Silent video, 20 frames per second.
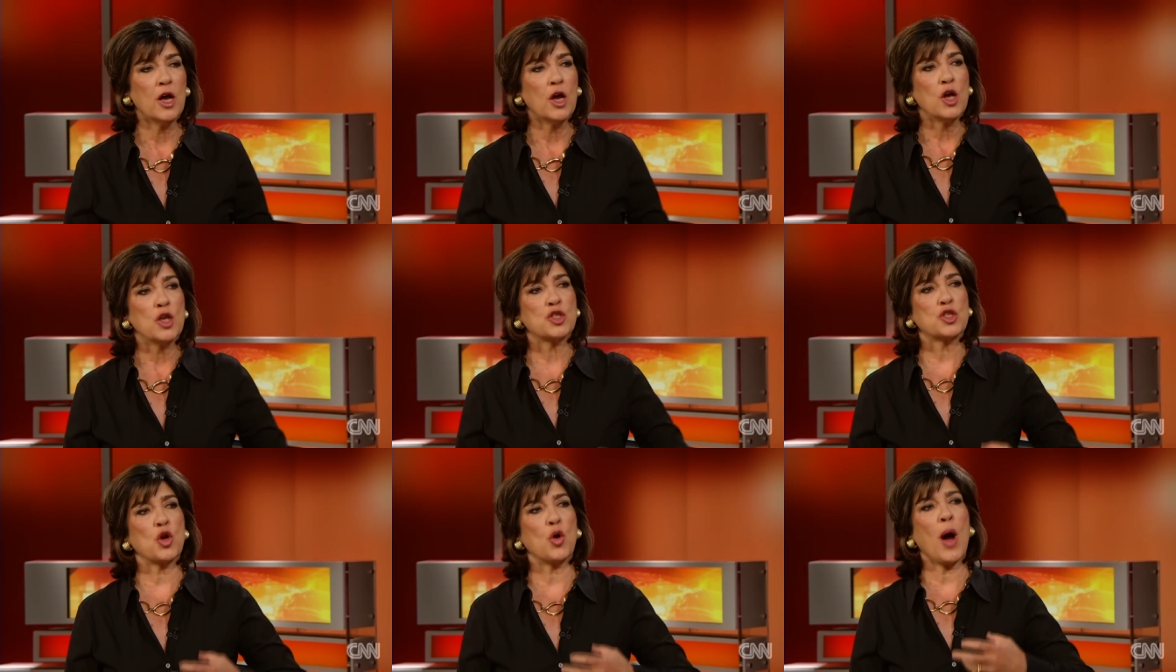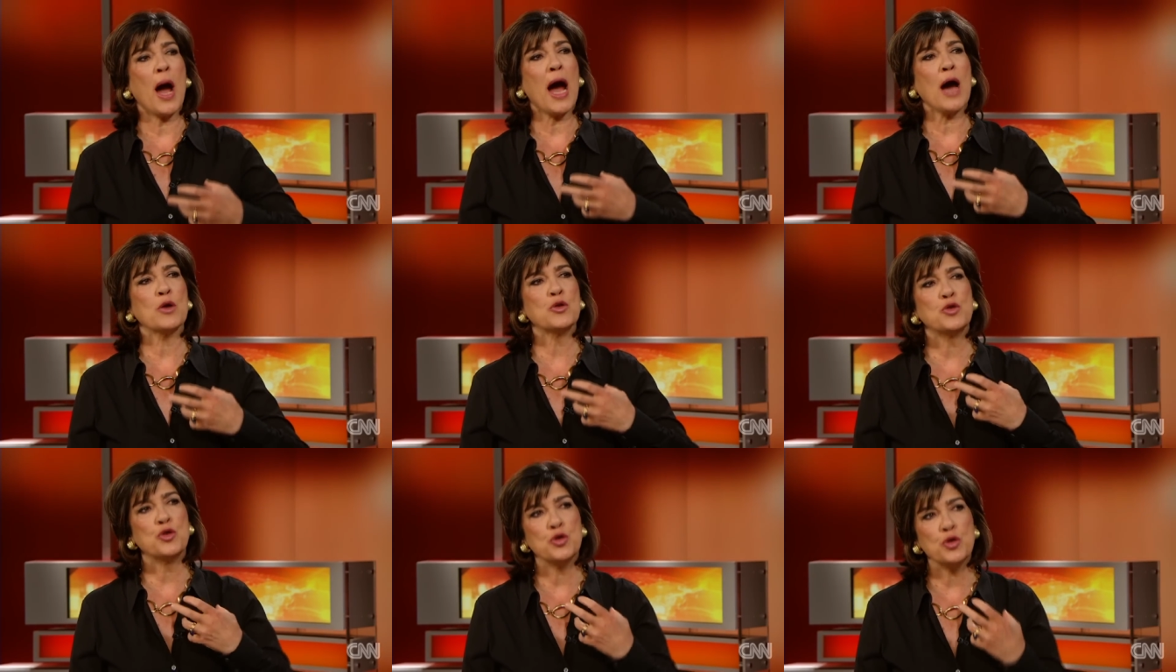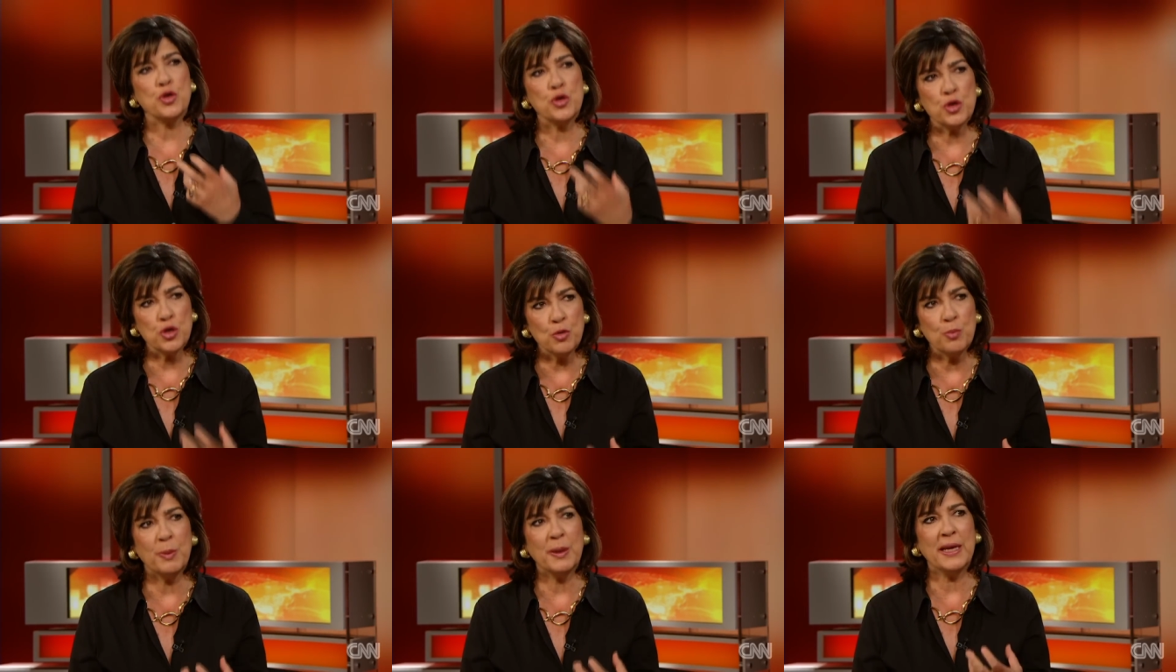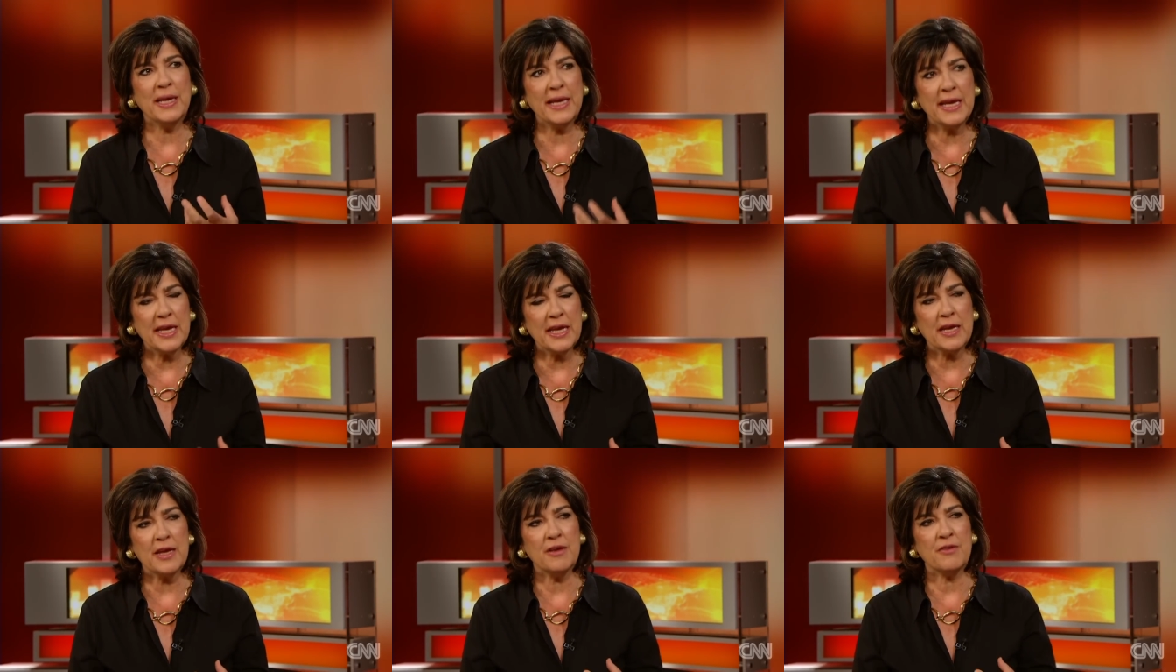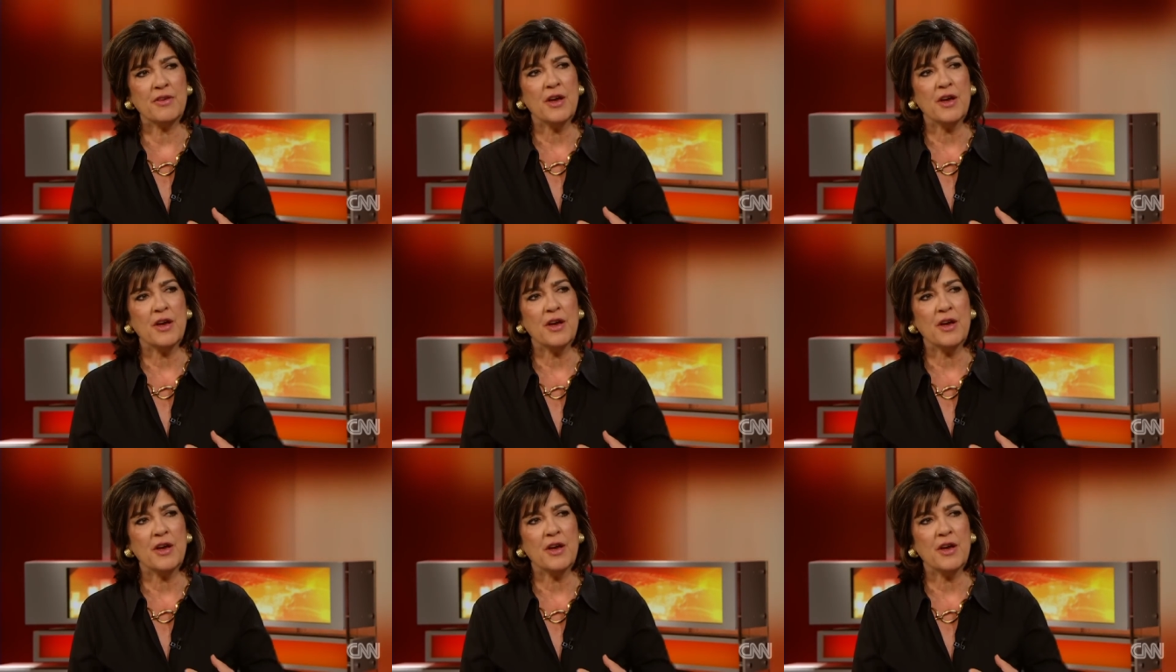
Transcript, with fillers: So, how do you believe